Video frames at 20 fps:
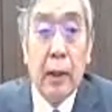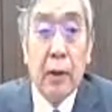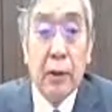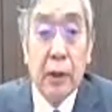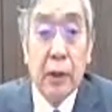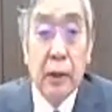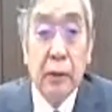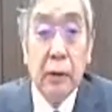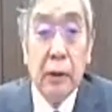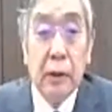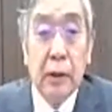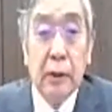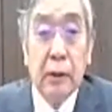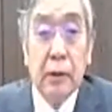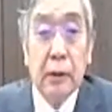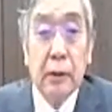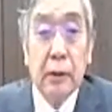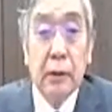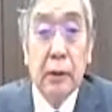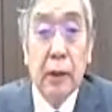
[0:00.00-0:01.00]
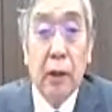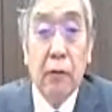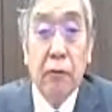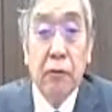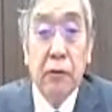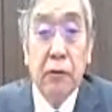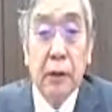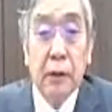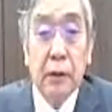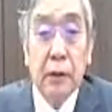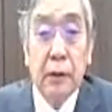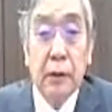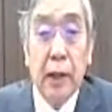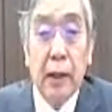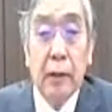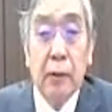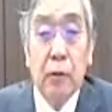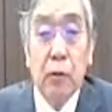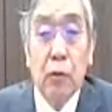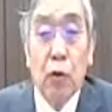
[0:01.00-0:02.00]
Third is a
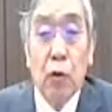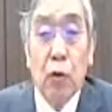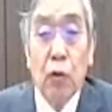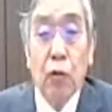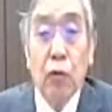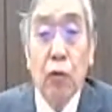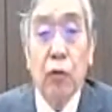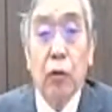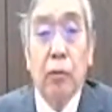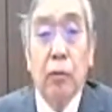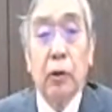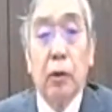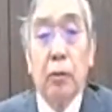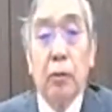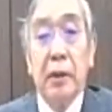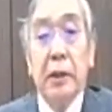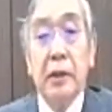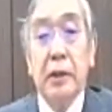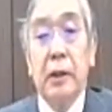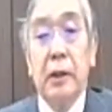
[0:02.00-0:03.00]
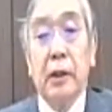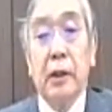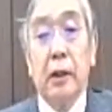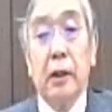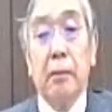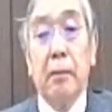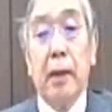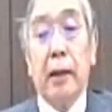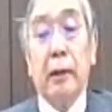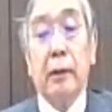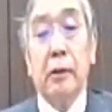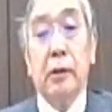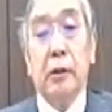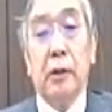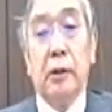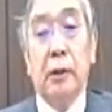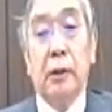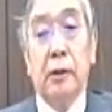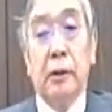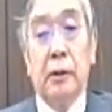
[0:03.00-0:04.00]
self-sustained growth of domestic demand,
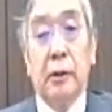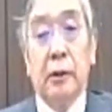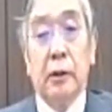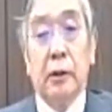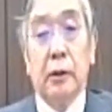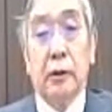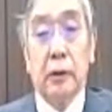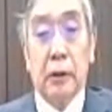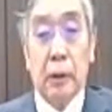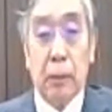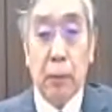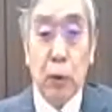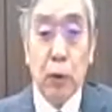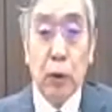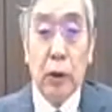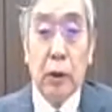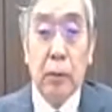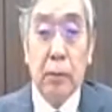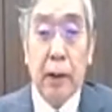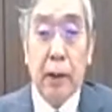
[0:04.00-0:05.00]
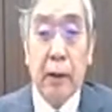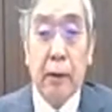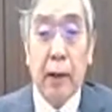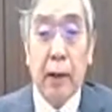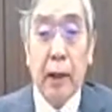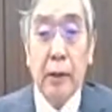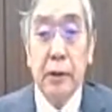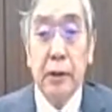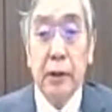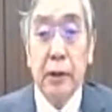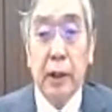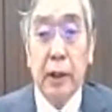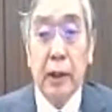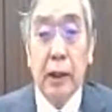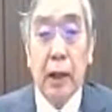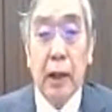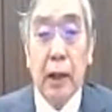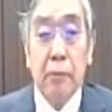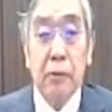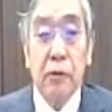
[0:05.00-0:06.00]
supported by rising
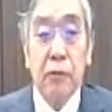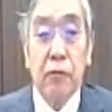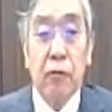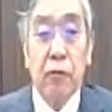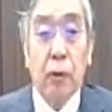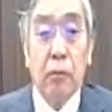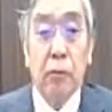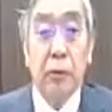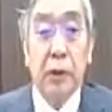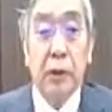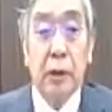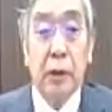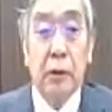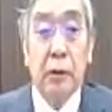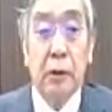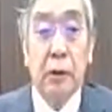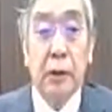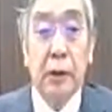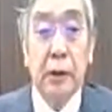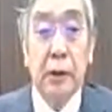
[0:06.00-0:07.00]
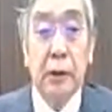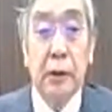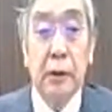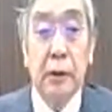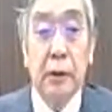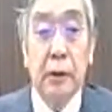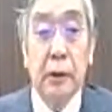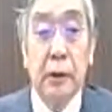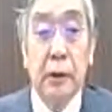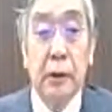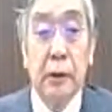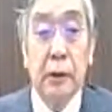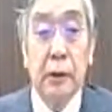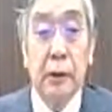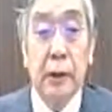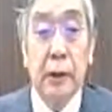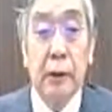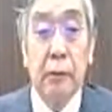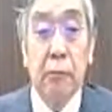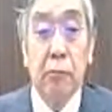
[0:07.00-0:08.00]
incomes from increases
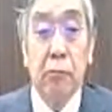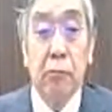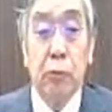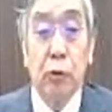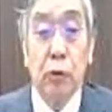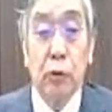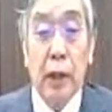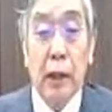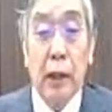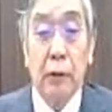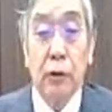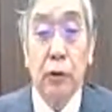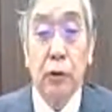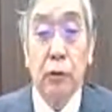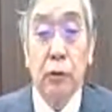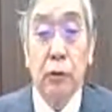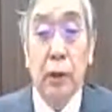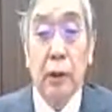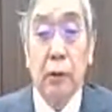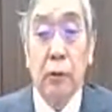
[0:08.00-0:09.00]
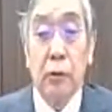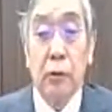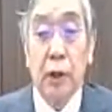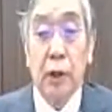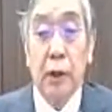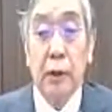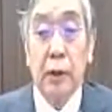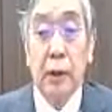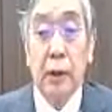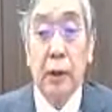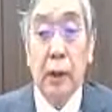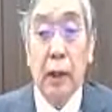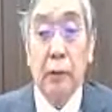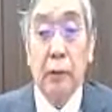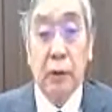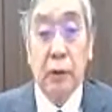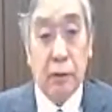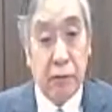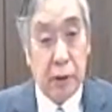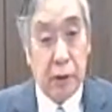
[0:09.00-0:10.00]
in production and trading
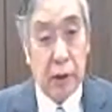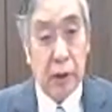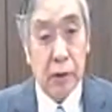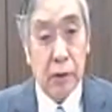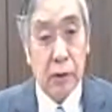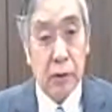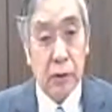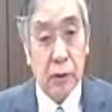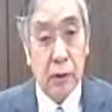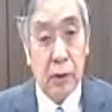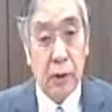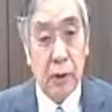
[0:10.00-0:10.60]
activities.